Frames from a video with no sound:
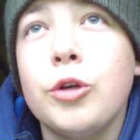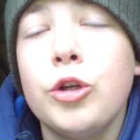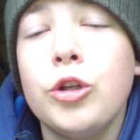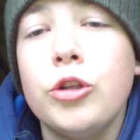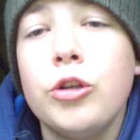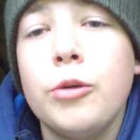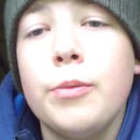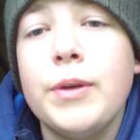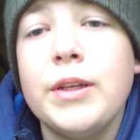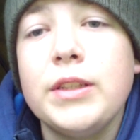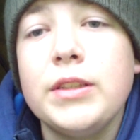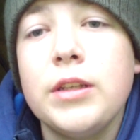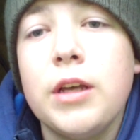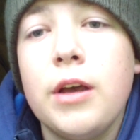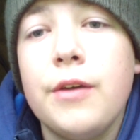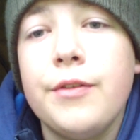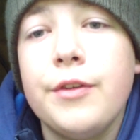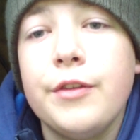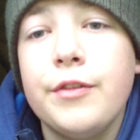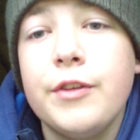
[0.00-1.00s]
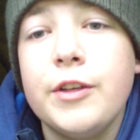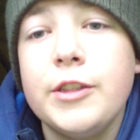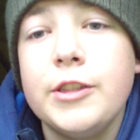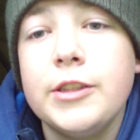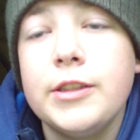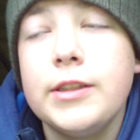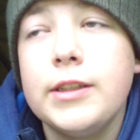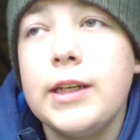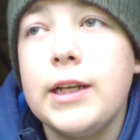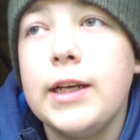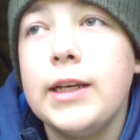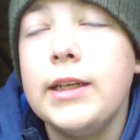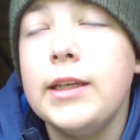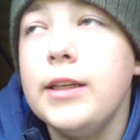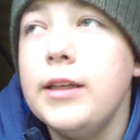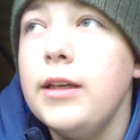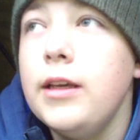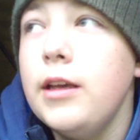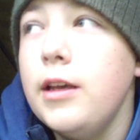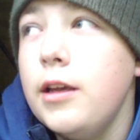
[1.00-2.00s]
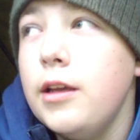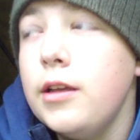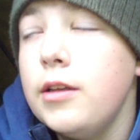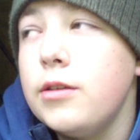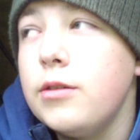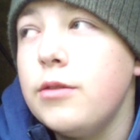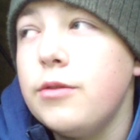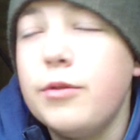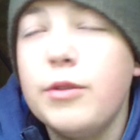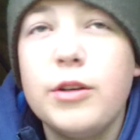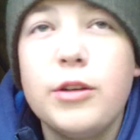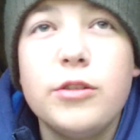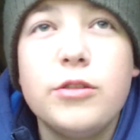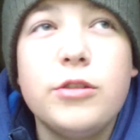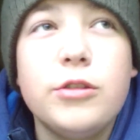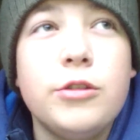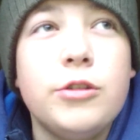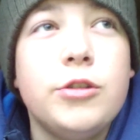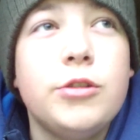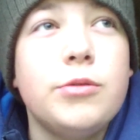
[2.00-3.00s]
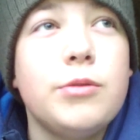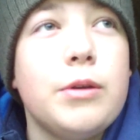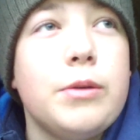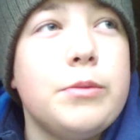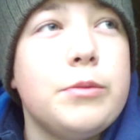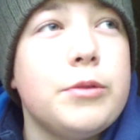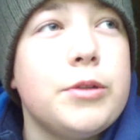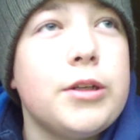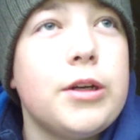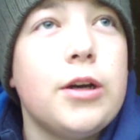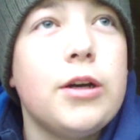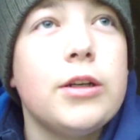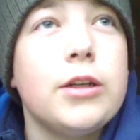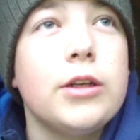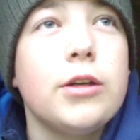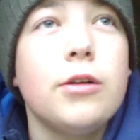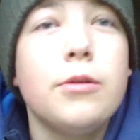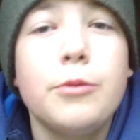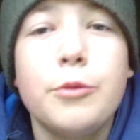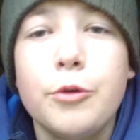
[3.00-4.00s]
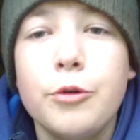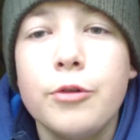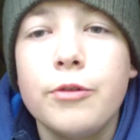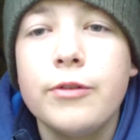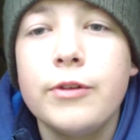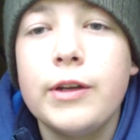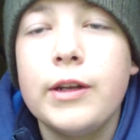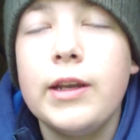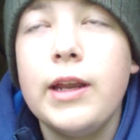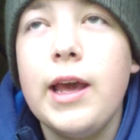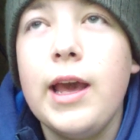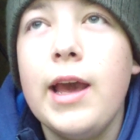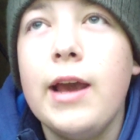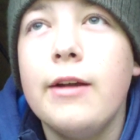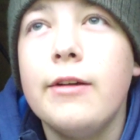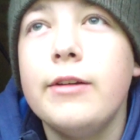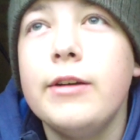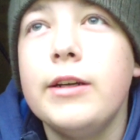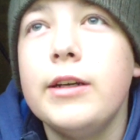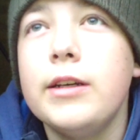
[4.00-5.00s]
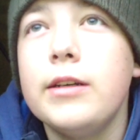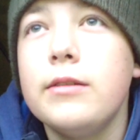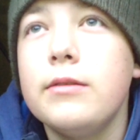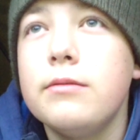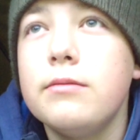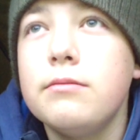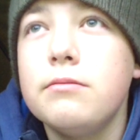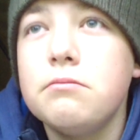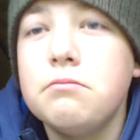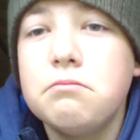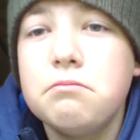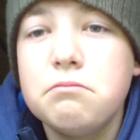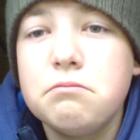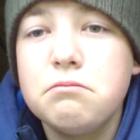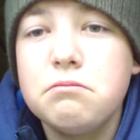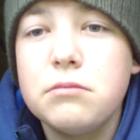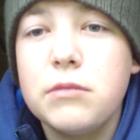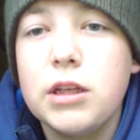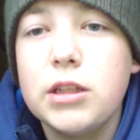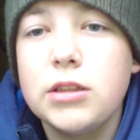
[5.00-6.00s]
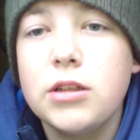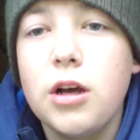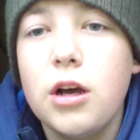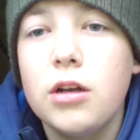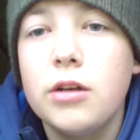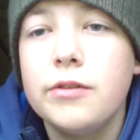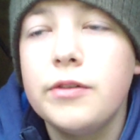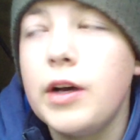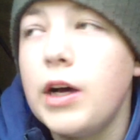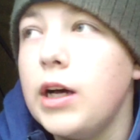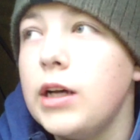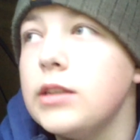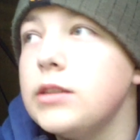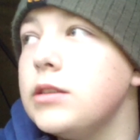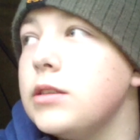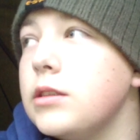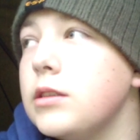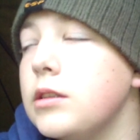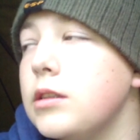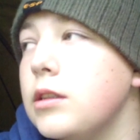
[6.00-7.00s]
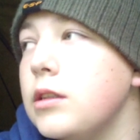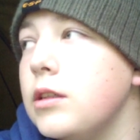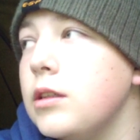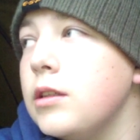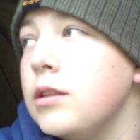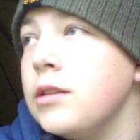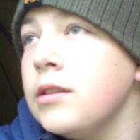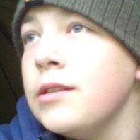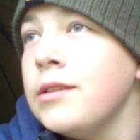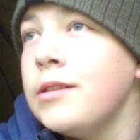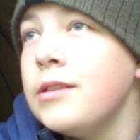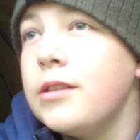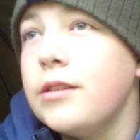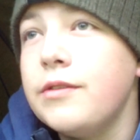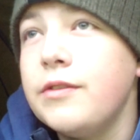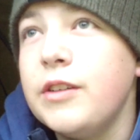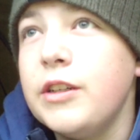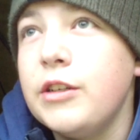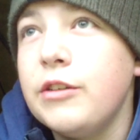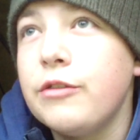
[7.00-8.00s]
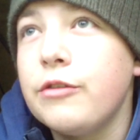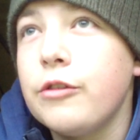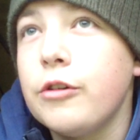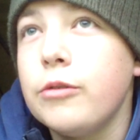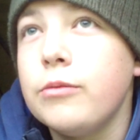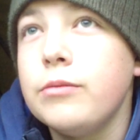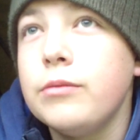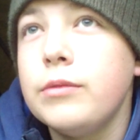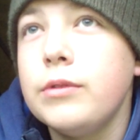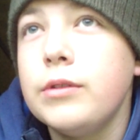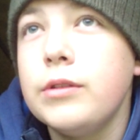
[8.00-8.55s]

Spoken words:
going to do a bit of surface fishing today. So if we've got 2 swims, we've kind of got more of an area that's kind of ours to fish from.